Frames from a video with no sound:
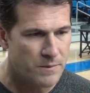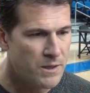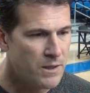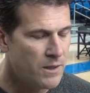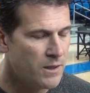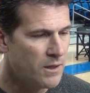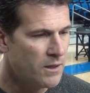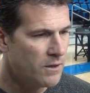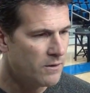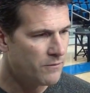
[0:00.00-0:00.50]

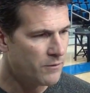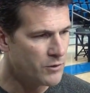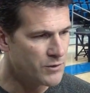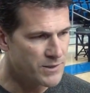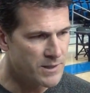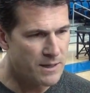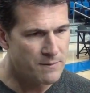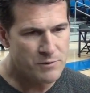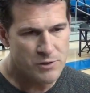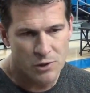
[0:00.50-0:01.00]

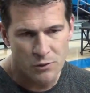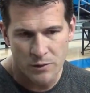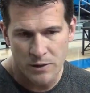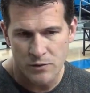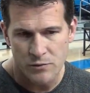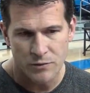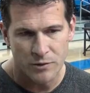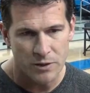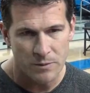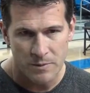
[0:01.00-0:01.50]
First time
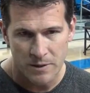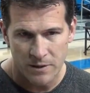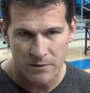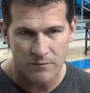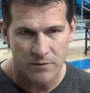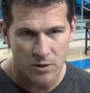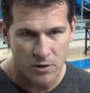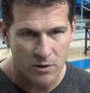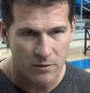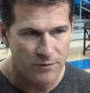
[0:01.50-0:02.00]
Tony's really been
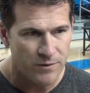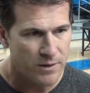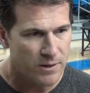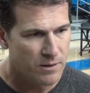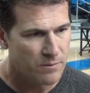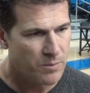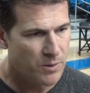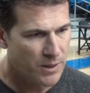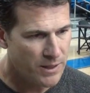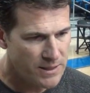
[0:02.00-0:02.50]
involved
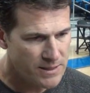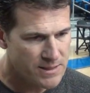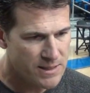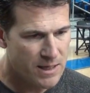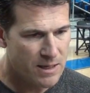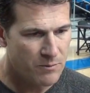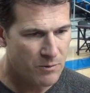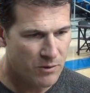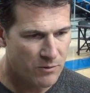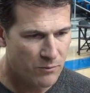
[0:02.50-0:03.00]
in playing
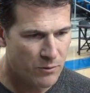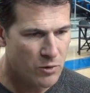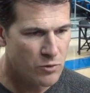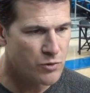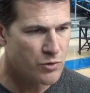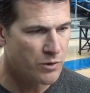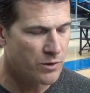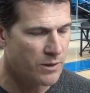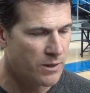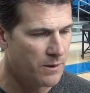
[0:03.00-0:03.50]
time with a
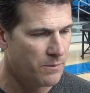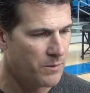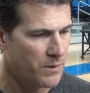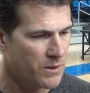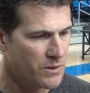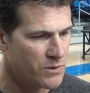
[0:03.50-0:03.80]
road trip.